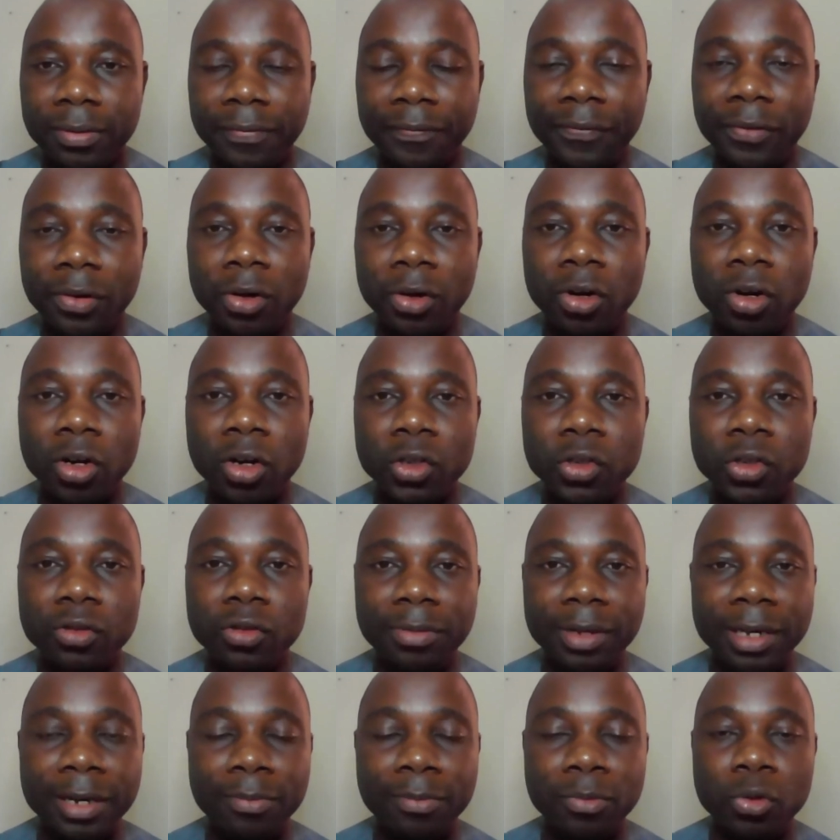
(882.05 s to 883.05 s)
for us to
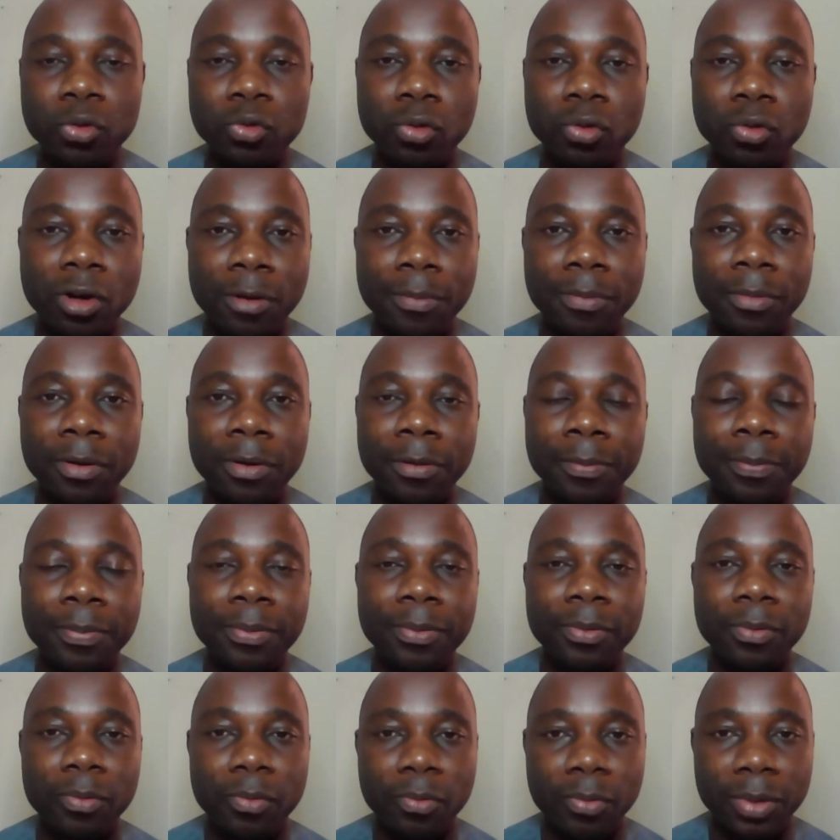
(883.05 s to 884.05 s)
be able to come up
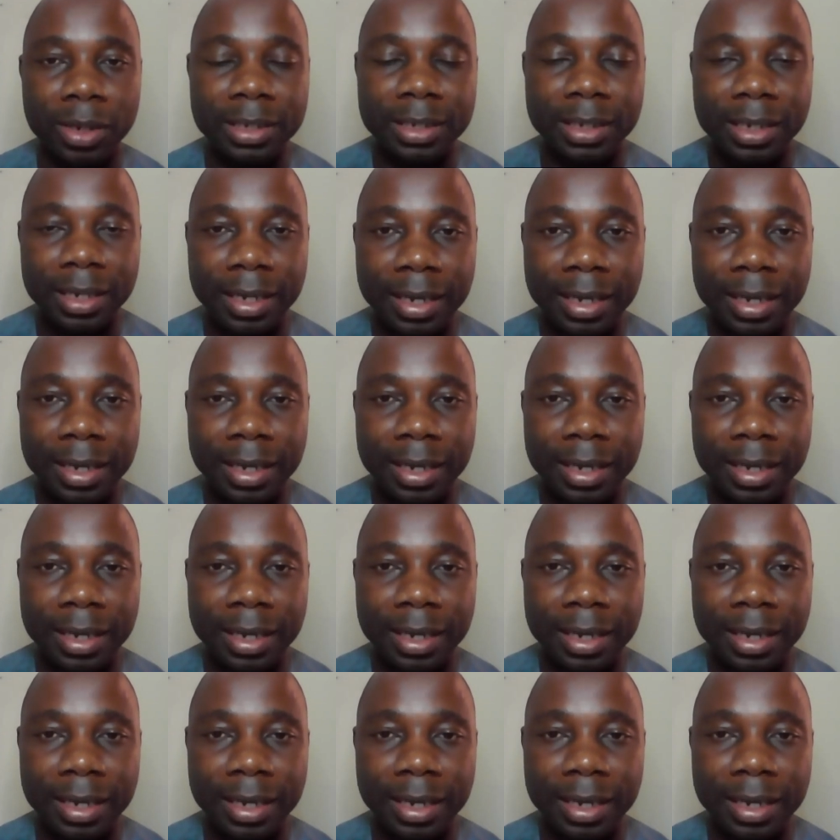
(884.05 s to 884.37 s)
with